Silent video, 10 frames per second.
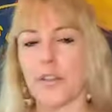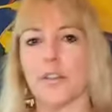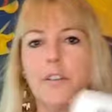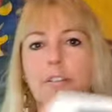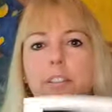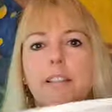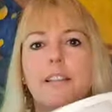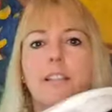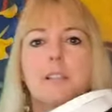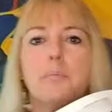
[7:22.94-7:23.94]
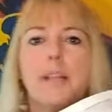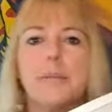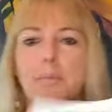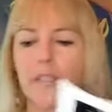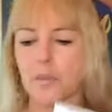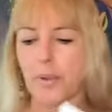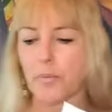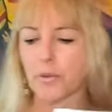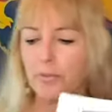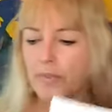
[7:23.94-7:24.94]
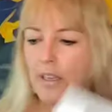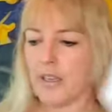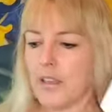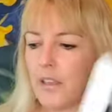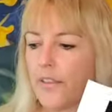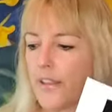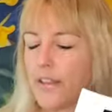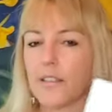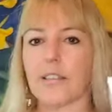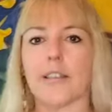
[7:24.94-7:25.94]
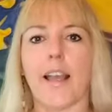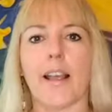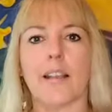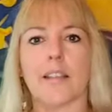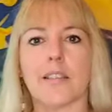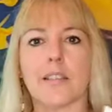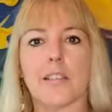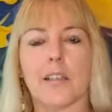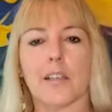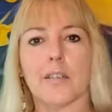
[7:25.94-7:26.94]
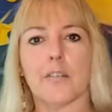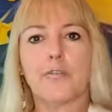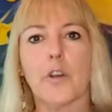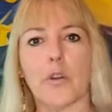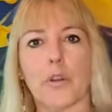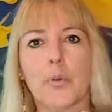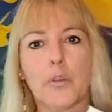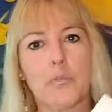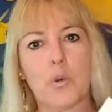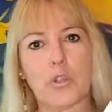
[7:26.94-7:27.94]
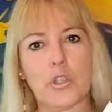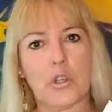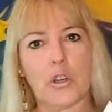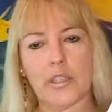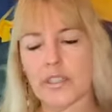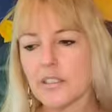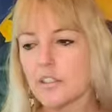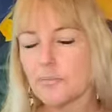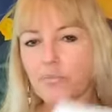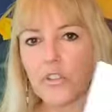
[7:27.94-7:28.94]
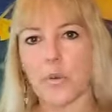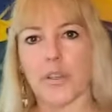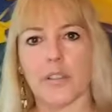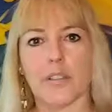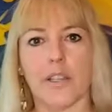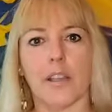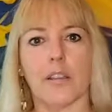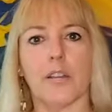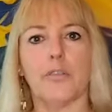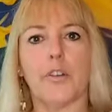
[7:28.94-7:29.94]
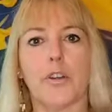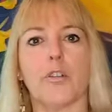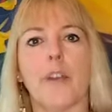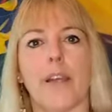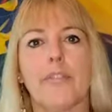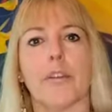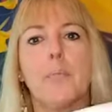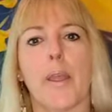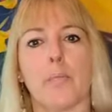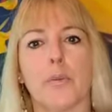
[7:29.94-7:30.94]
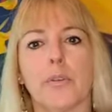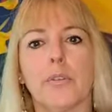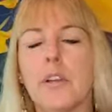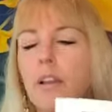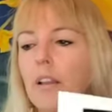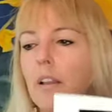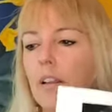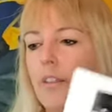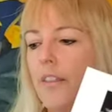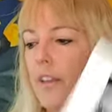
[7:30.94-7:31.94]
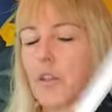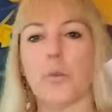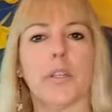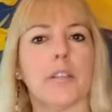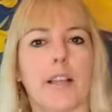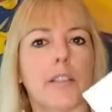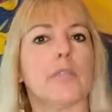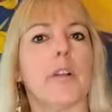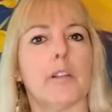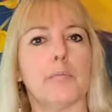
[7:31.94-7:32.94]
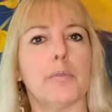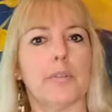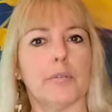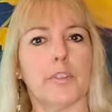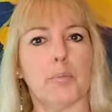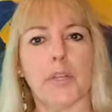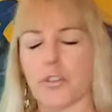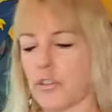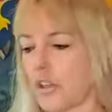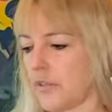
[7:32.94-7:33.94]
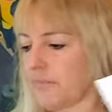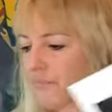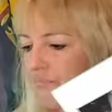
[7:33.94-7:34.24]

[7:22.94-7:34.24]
your, say this is a blank piece of paper that has a photo emulsion on it. So it is a photographic paper that you would like develop your pictures on